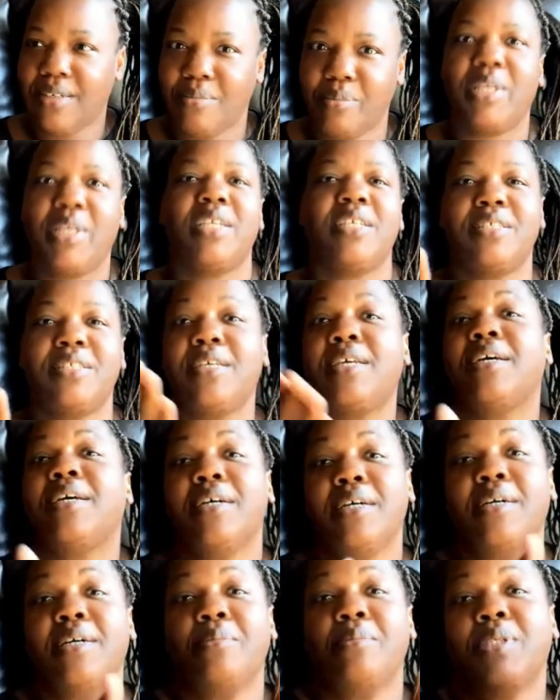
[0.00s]
but it said
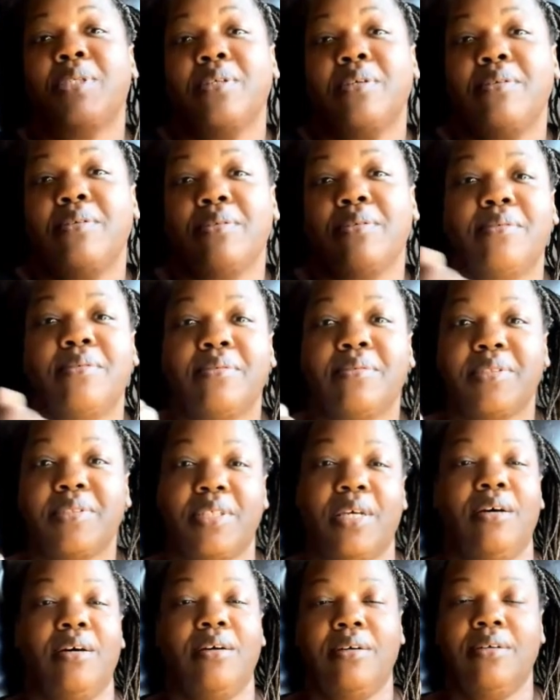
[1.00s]
up to.
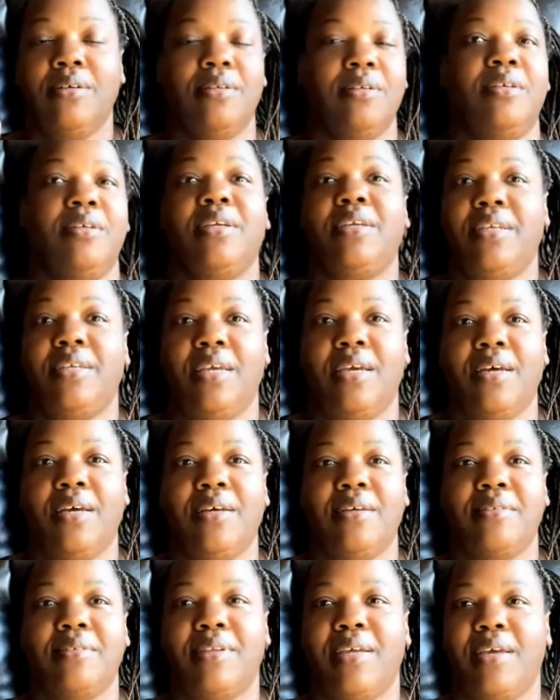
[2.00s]
So, yeah,
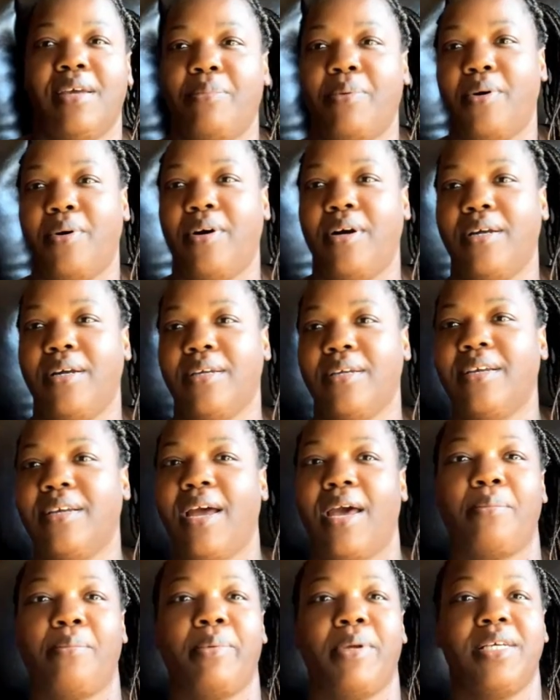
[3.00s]
that part.
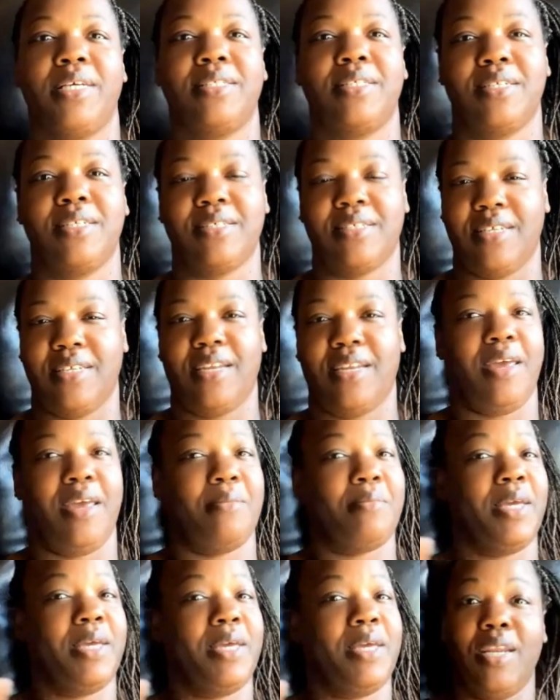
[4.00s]
Got to pay attention to that.
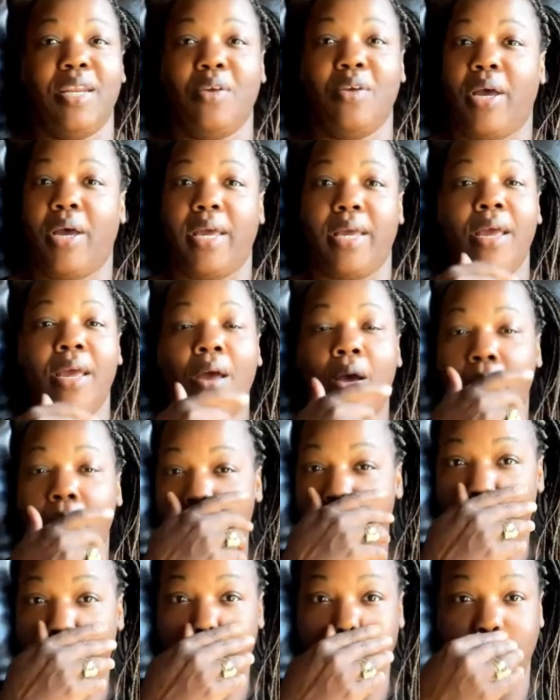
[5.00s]
But anyway,
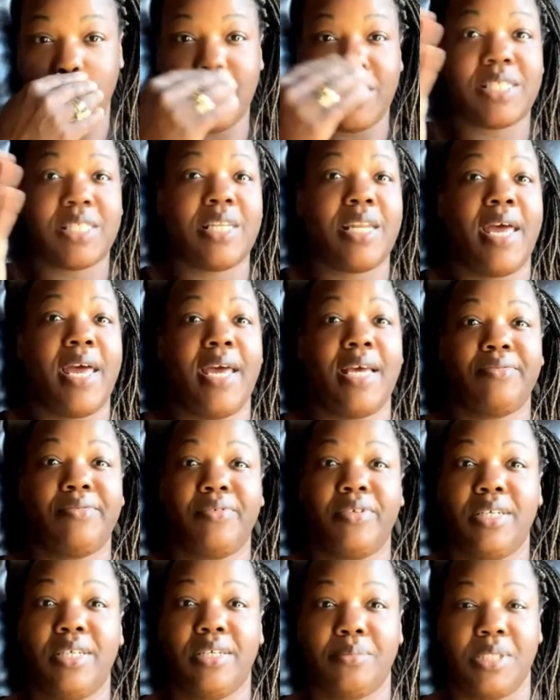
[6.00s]
arguments last
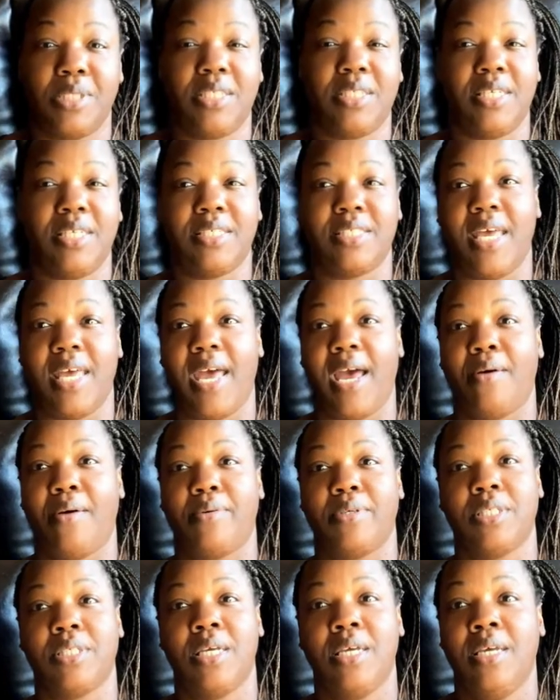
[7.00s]
for up to 6
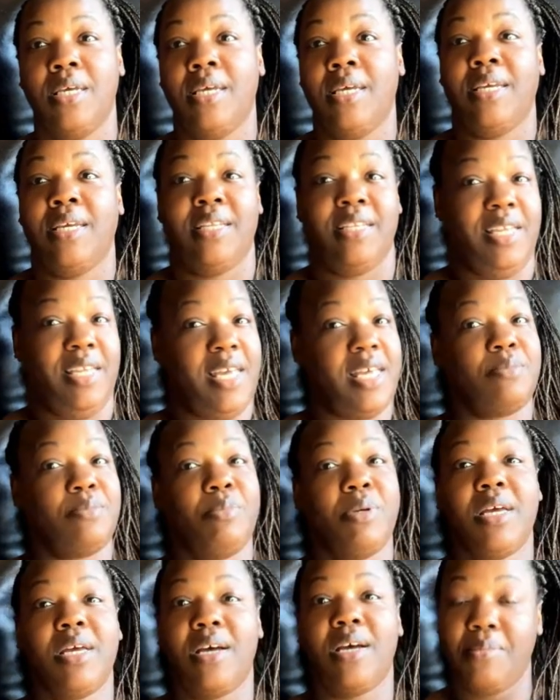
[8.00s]
hours. That's
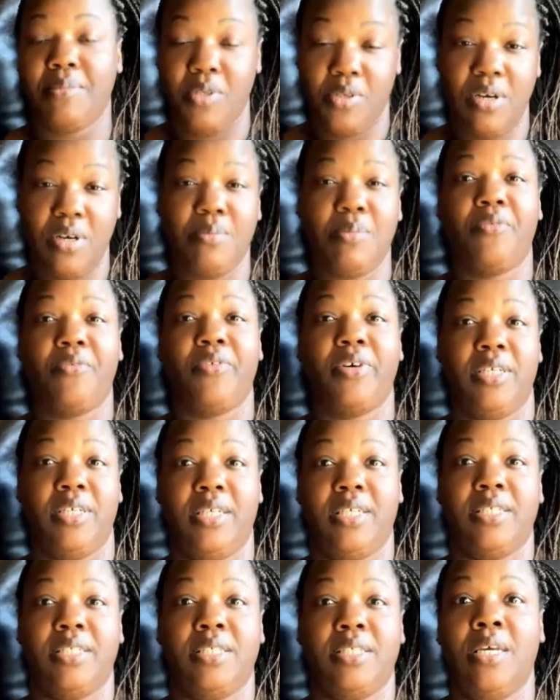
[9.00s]
become normal for
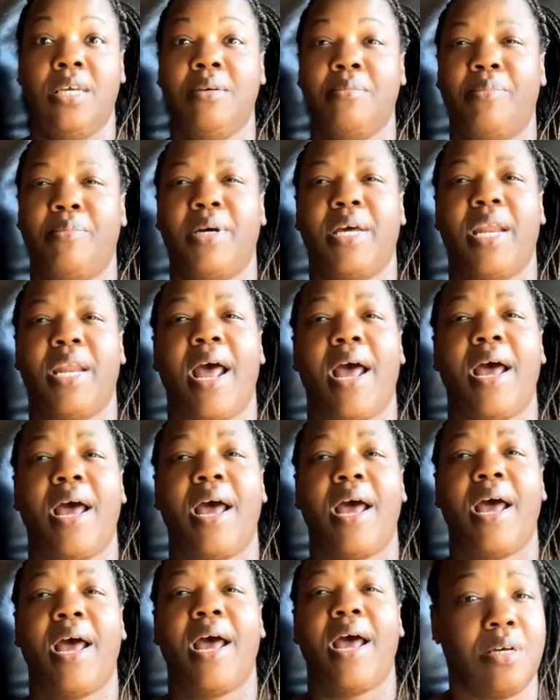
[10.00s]
us. But
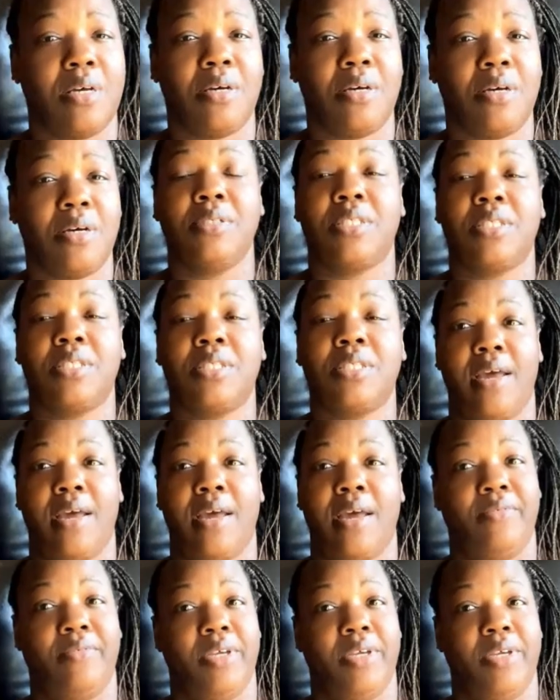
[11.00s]
I'm so tired
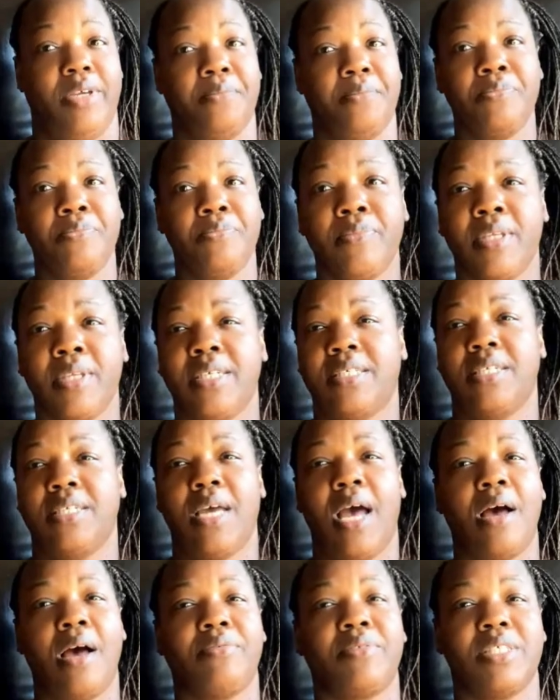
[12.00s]
of it. She
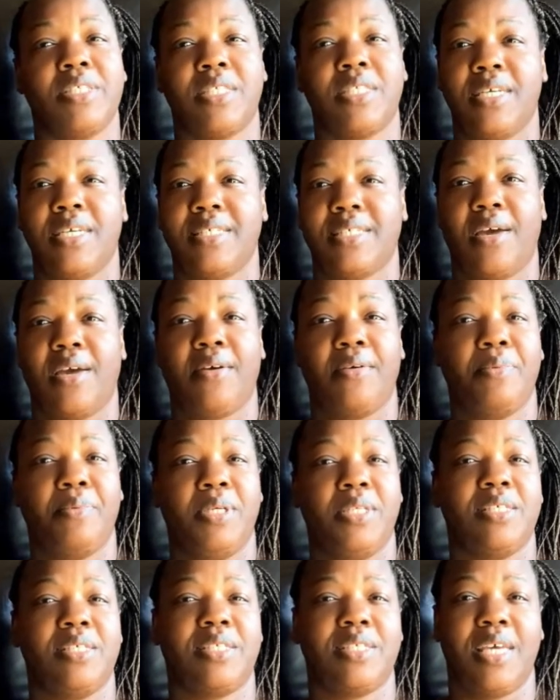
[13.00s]
often says I
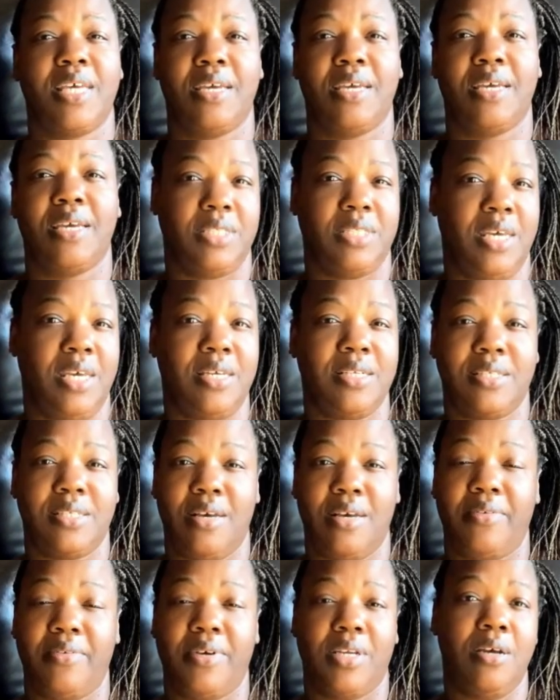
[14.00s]
repeat the same mistakes
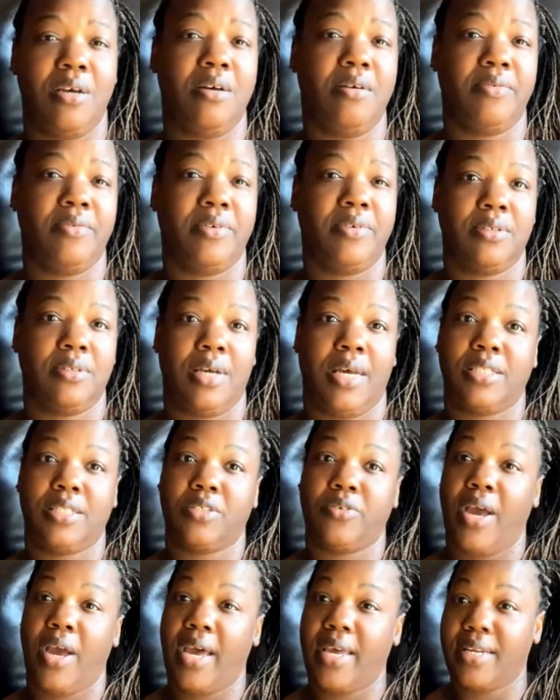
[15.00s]
over and over. I
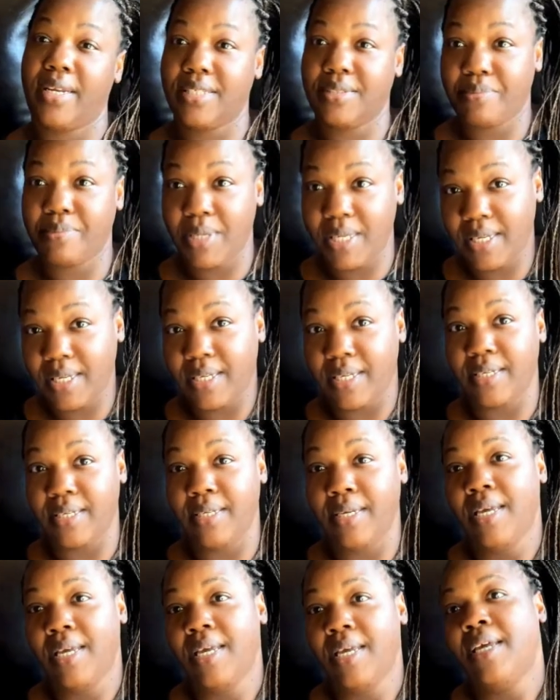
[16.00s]
try to
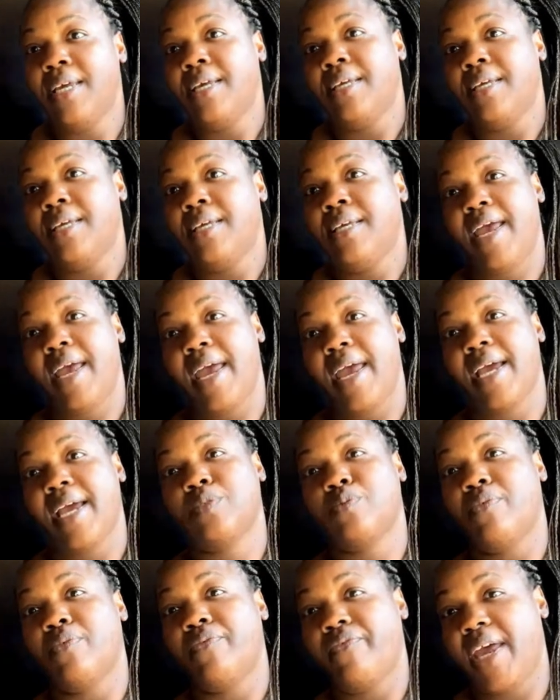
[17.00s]
explain the
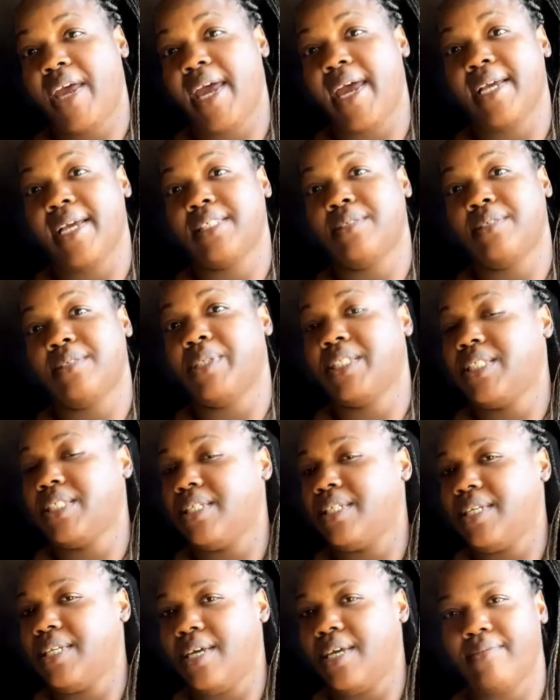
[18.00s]
actual facts, but she
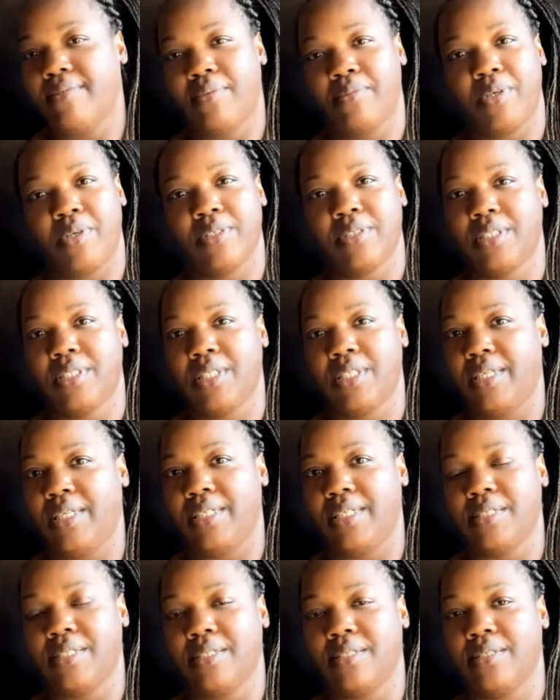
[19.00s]
never wants to
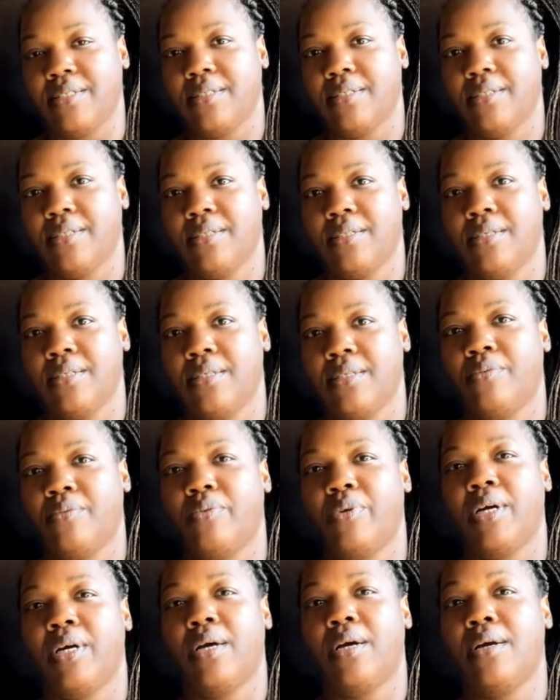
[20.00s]
listen.
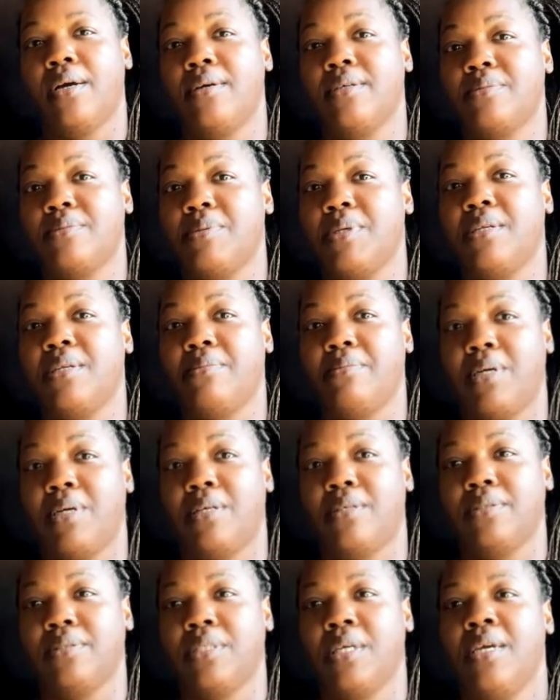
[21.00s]
What hurts me the
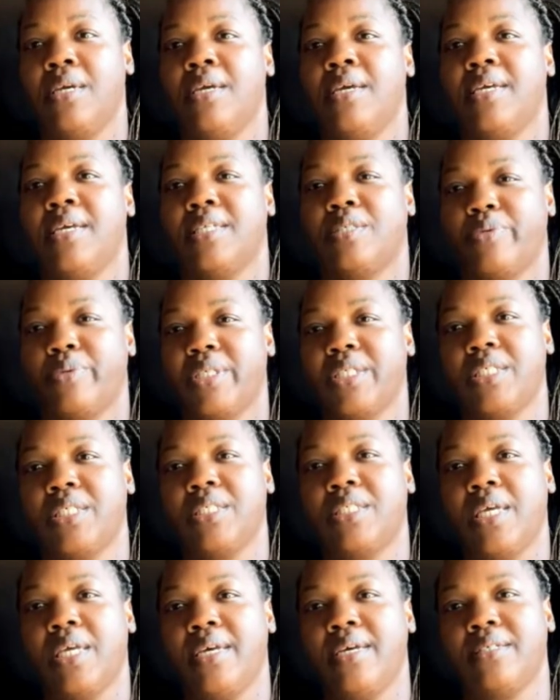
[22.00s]
most is when she
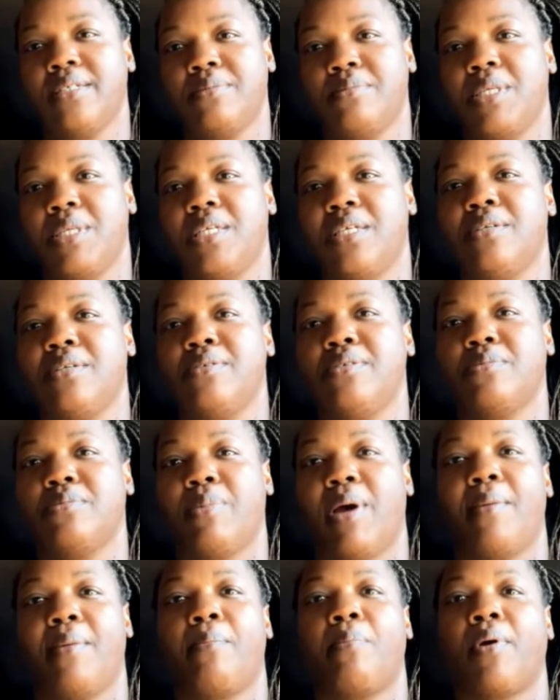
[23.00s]
tells me to use
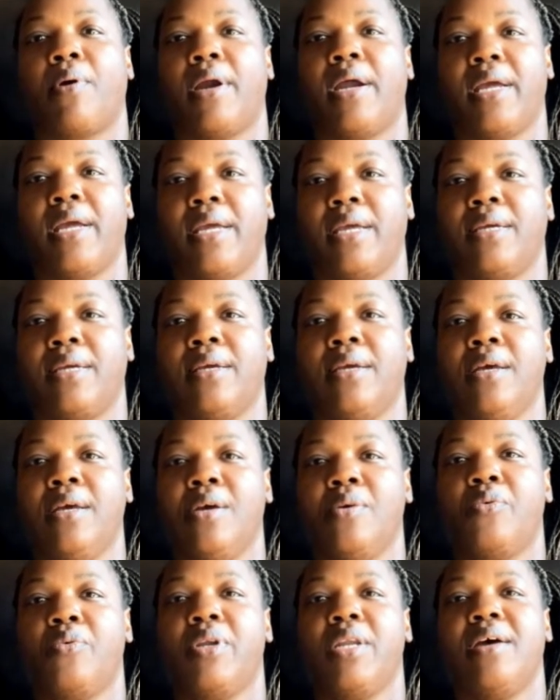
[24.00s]
my brain
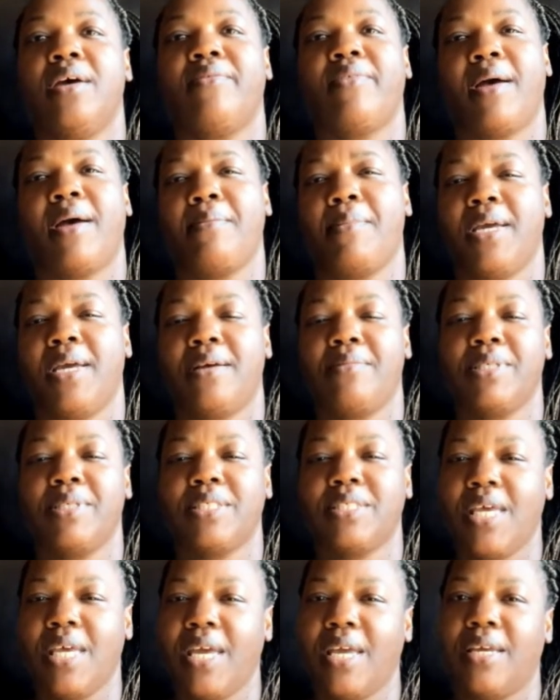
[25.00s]
whenever I make a
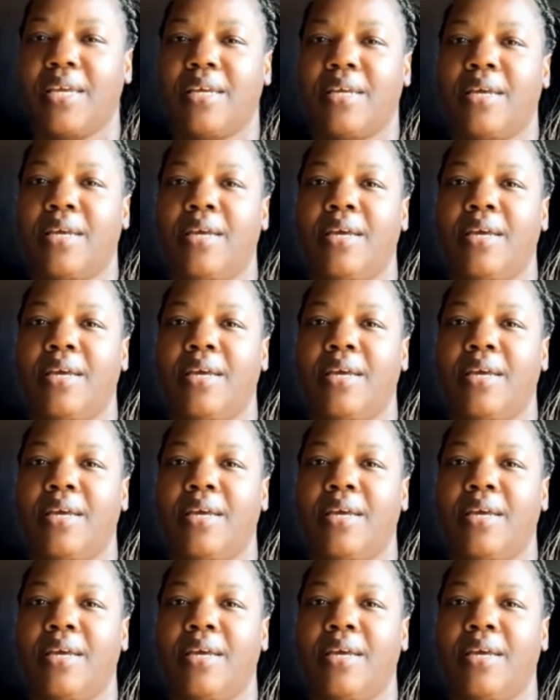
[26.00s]
mistake.